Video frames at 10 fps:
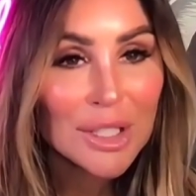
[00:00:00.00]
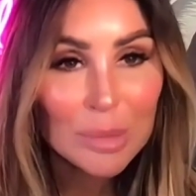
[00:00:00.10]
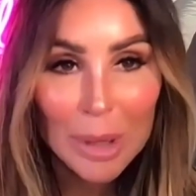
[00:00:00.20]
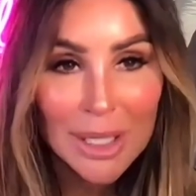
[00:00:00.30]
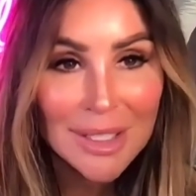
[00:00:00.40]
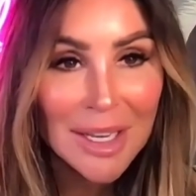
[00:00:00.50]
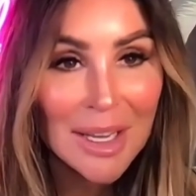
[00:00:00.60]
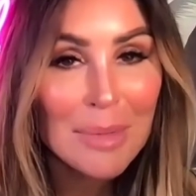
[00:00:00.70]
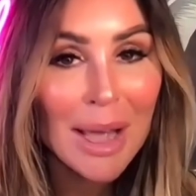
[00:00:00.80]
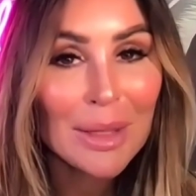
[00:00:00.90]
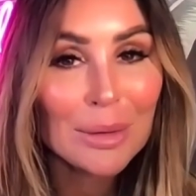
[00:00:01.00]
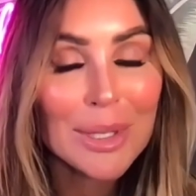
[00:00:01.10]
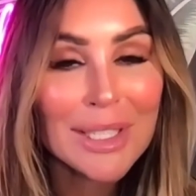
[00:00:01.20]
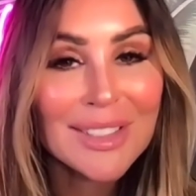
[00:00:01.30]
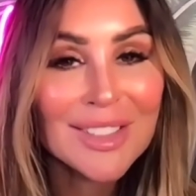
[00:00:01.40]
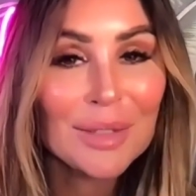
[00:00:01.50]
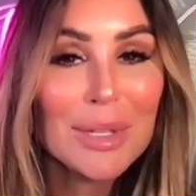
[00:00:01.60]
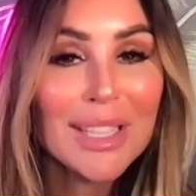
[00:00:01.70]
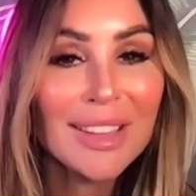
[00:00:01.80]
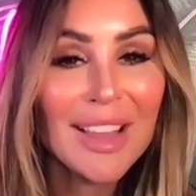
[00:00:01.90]
explain to him how to read
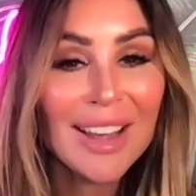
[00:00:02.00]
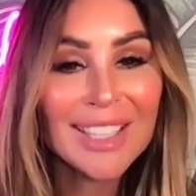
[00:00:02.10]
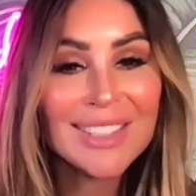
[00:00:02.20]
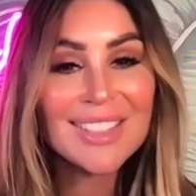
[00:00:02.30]
the line?